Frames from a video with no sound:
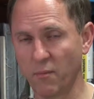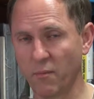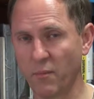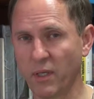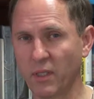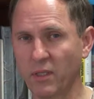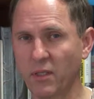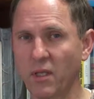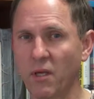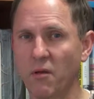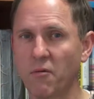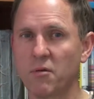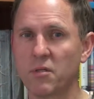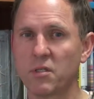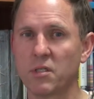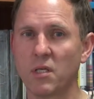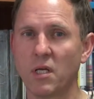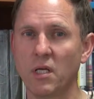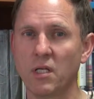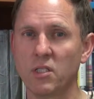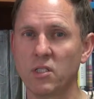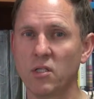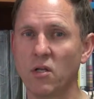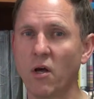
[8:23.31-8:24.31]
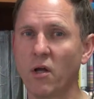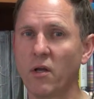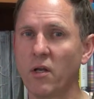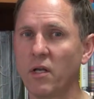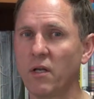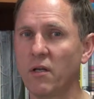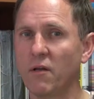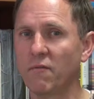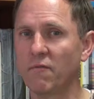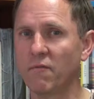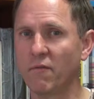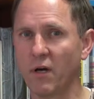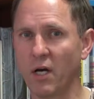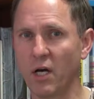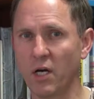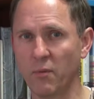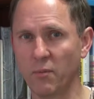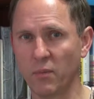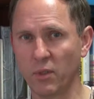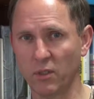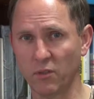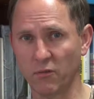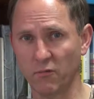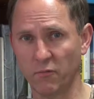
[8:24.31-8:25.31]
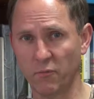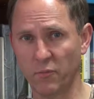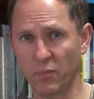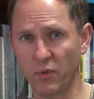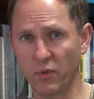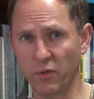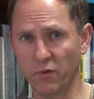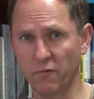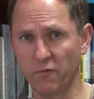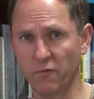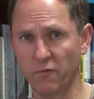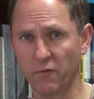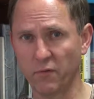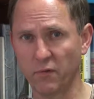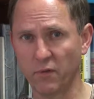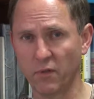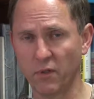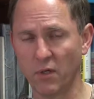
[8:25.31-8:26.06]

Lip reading: but it's not an environment of proof.